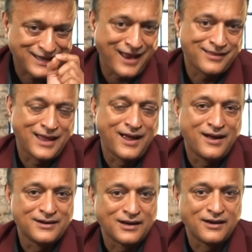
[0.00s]
get there
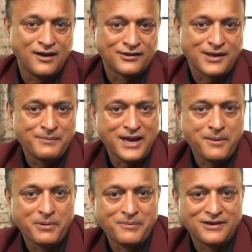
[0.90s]
under Class MA
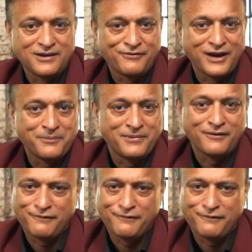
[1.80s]
permitted development.